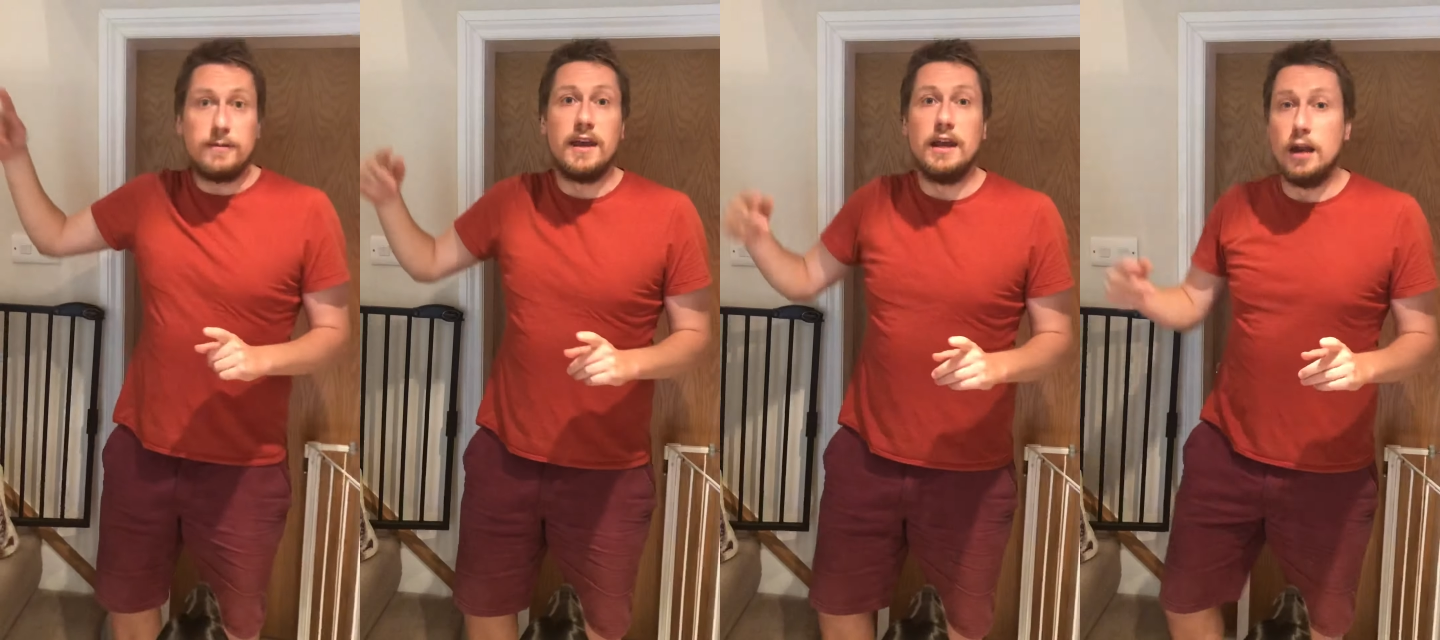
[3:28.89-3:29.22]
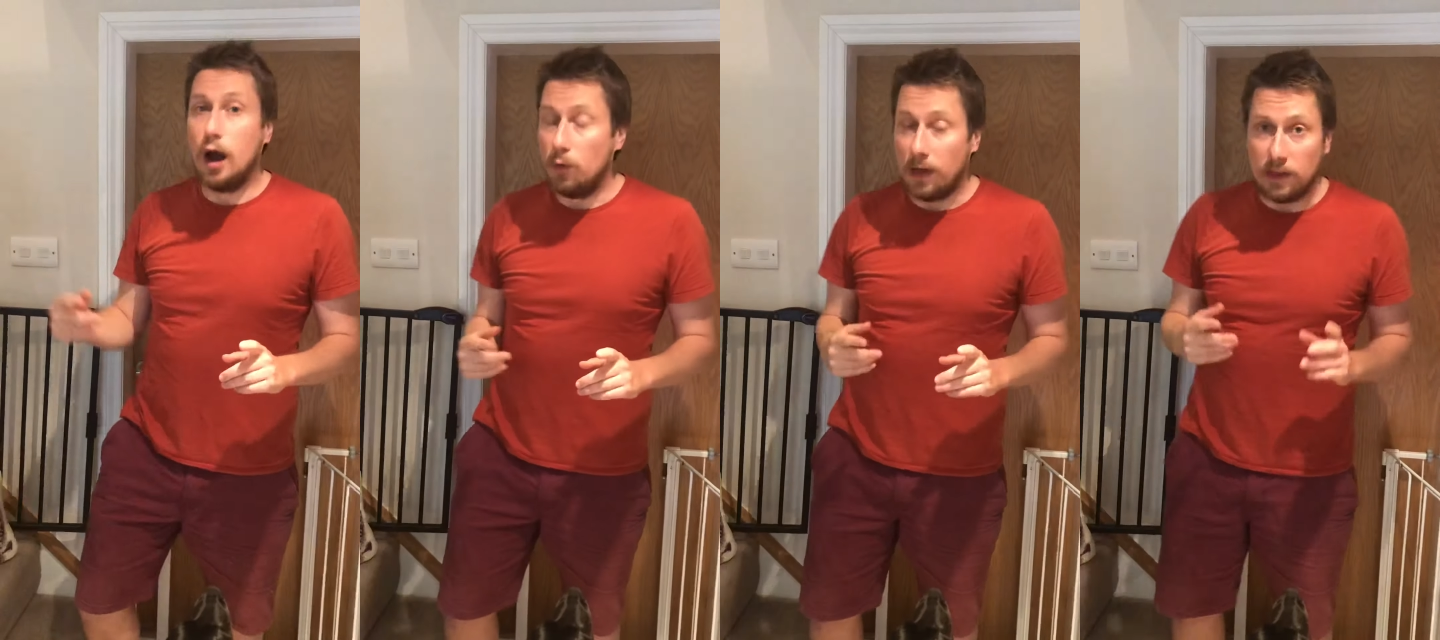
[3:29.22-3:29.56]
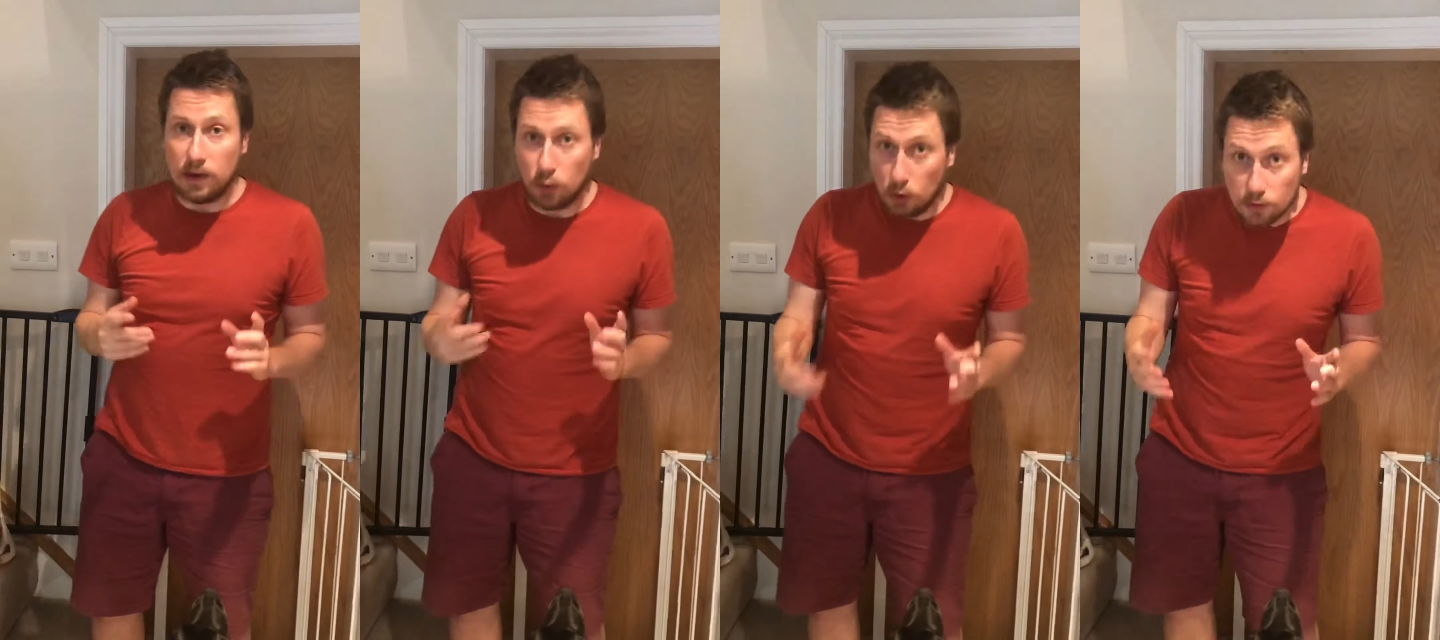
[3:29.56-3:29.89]
they know that the
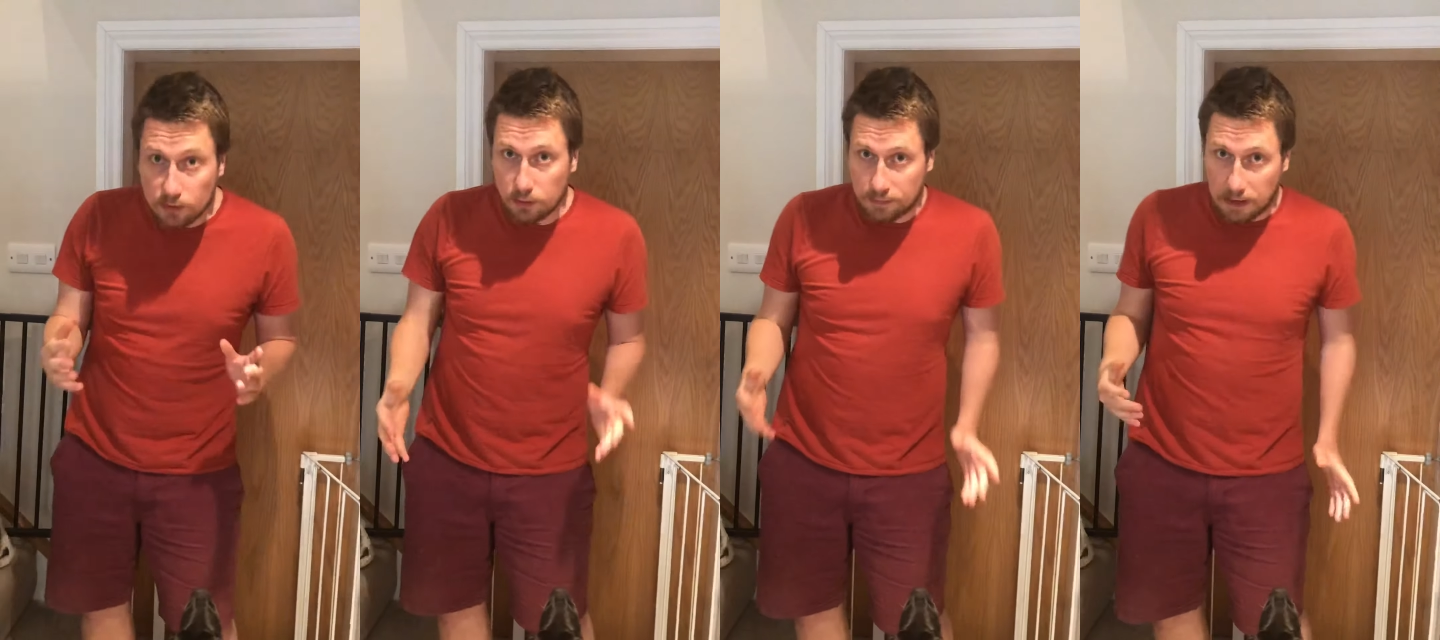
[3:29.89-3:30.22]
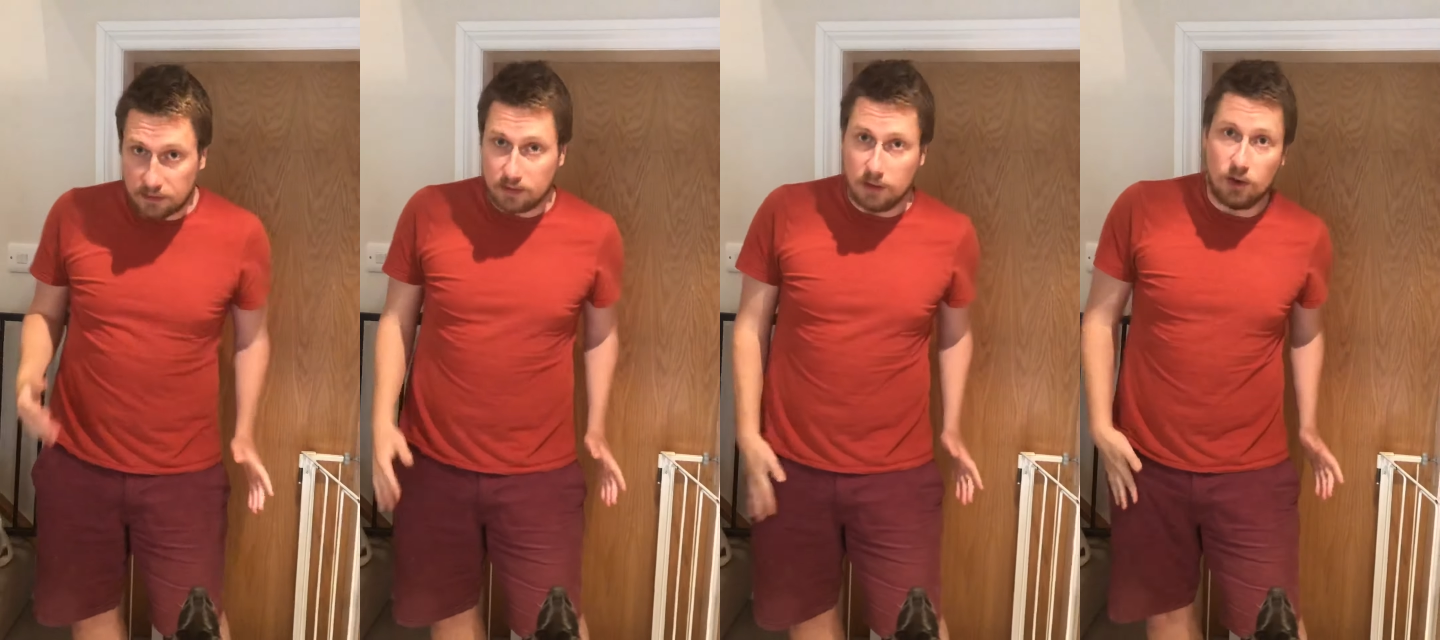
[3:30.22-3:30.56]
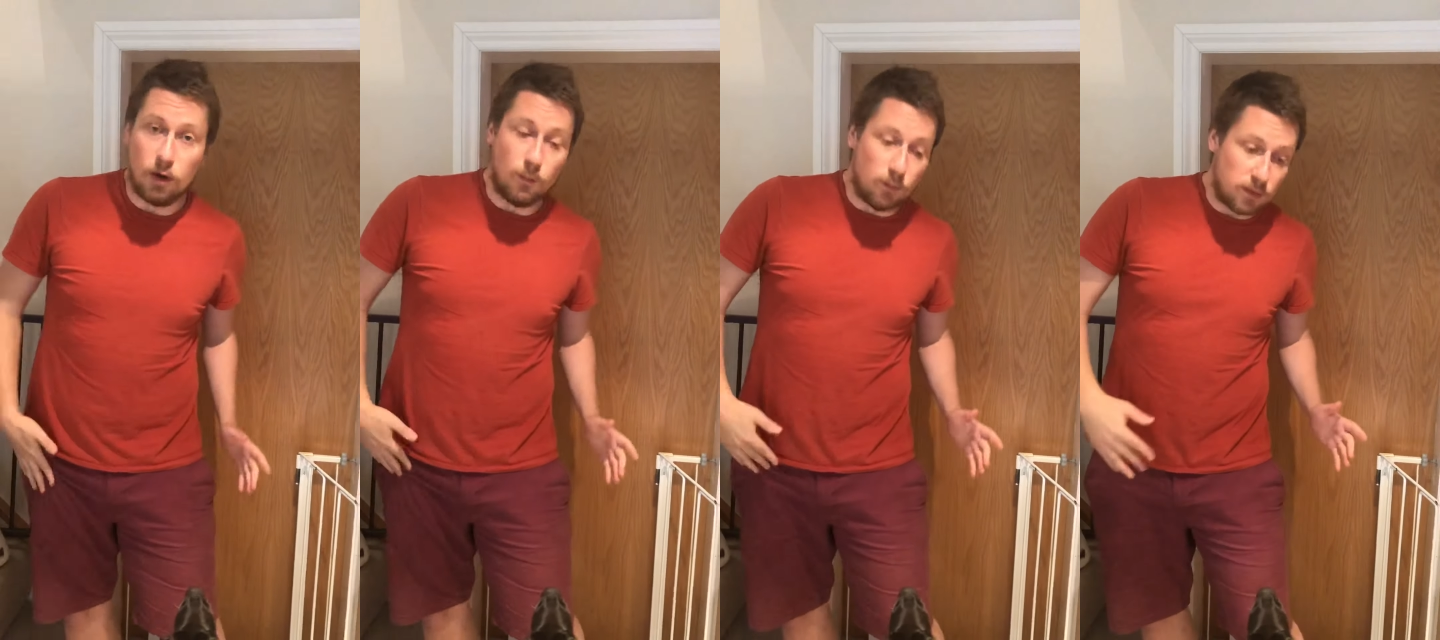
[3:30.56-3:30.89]
good stuff actually
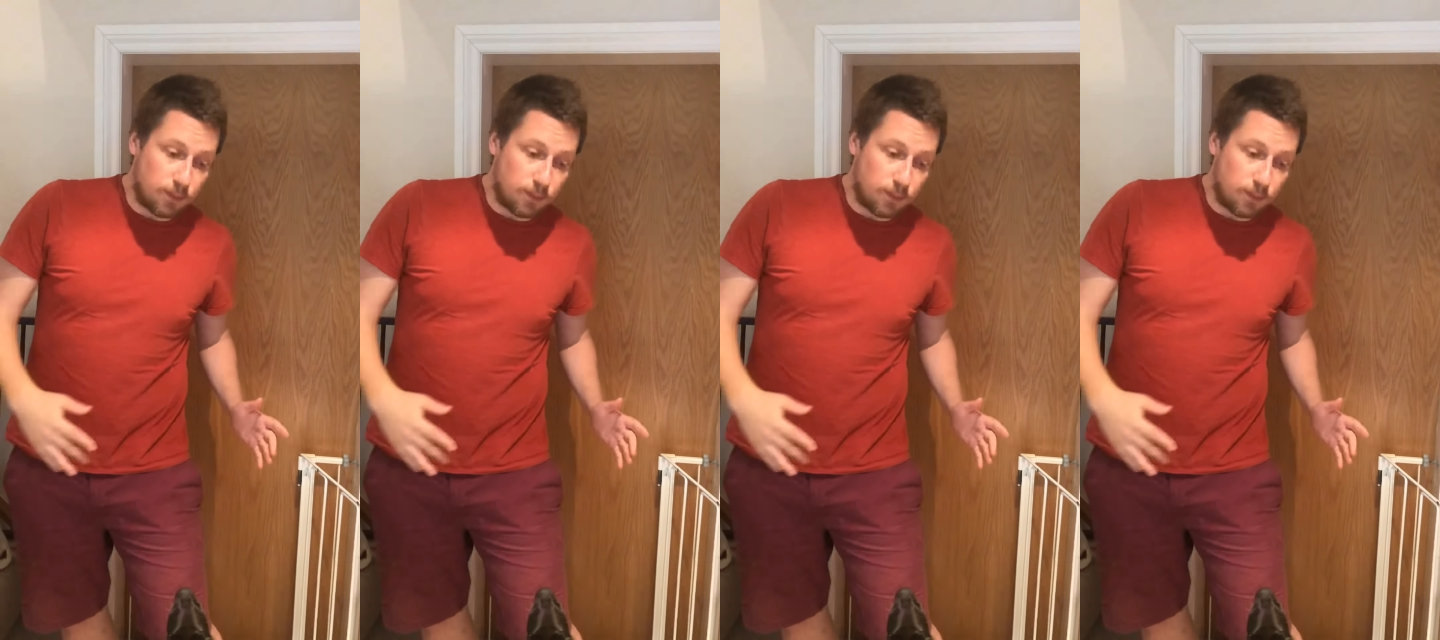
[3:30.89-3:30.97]
comes